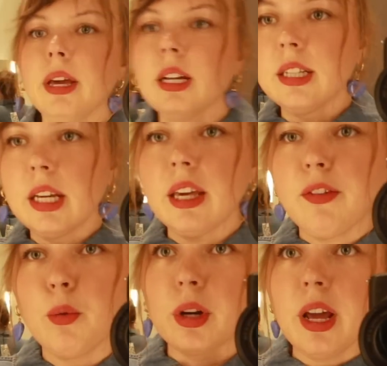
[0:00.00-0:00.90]
and like
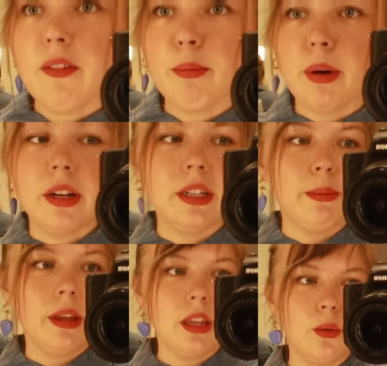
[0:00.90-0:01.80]
if you were to have it buttoned up,
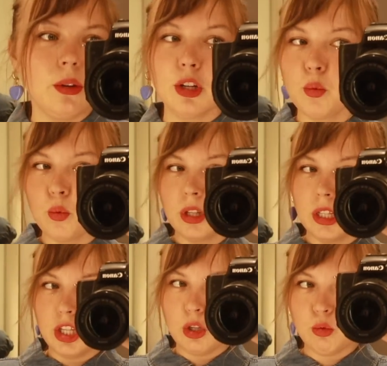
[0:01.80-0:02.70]
I think would look really
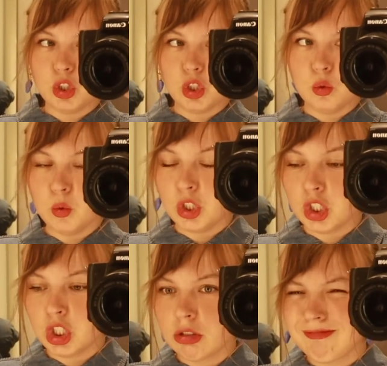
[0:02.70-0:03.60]
cute too,
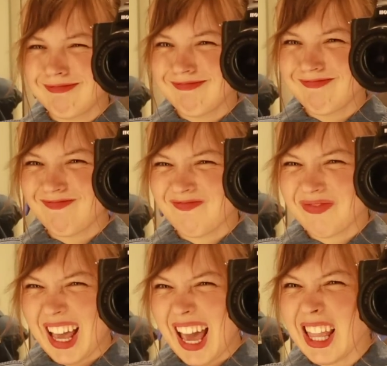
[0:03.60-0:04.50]
which
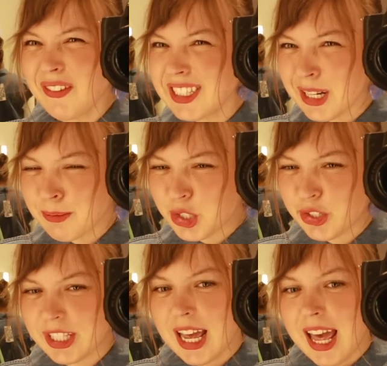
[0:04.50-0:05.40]
I love denim
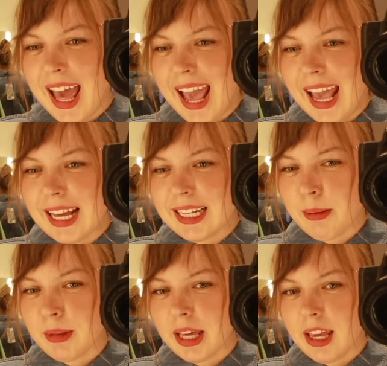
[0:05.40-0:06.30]
shirts. And
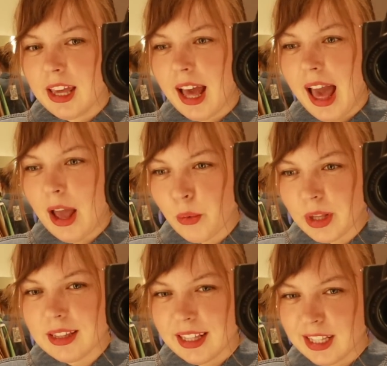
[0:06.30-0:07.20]
I'm like, I
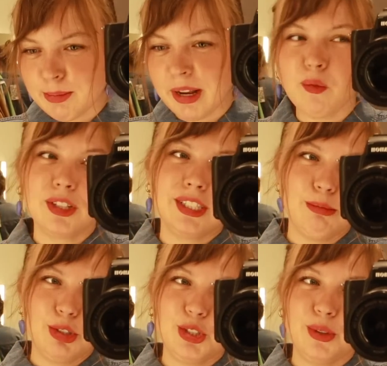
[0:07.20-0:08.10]
really like this, but I have one
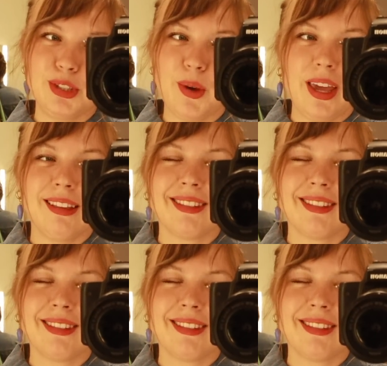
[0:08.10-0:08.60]
similar to it. So like,